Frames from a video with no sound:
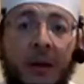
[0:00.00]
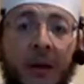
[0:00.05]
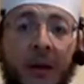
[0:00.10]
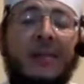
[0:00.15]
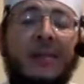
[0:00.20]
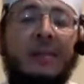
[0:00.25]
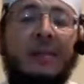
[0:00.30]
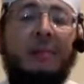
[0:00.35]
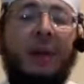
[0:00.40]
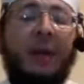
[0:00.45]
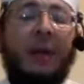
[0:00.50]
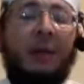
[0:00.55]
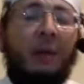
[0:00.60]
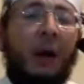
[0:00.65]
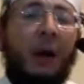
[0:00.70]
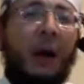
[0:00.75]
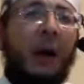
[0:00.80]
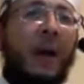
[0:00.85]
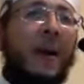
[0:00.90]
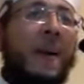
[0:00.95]
Let's make
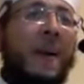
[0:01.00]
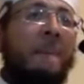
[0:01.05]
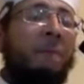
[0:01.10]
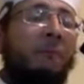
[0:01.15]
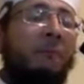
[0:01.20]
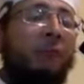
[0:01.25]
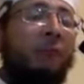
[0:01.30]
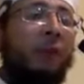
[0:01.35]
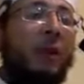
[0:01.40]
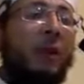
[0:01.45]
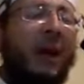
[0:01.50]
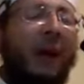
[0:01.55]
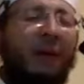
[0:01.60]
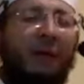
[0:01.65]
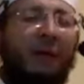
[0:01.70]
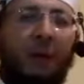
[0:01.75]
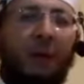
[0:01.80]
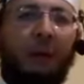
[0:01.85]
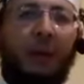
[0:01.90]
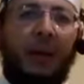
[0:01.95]
dua for
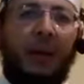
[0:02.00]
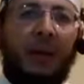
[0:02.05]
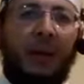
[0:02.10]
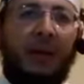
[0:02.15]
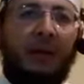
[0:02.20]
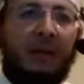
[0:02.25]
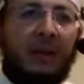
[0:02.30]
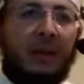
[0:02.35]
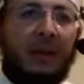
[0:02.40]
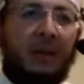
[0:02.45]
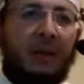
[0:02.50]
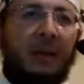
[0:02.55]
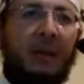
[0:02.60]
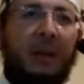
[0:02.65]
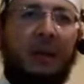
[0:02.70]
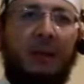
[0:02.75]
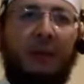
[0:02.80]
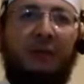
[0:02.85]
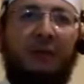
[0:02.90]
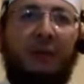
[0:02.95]
everyone attended
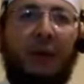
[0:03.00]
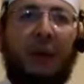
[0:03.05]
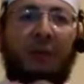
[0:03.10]
and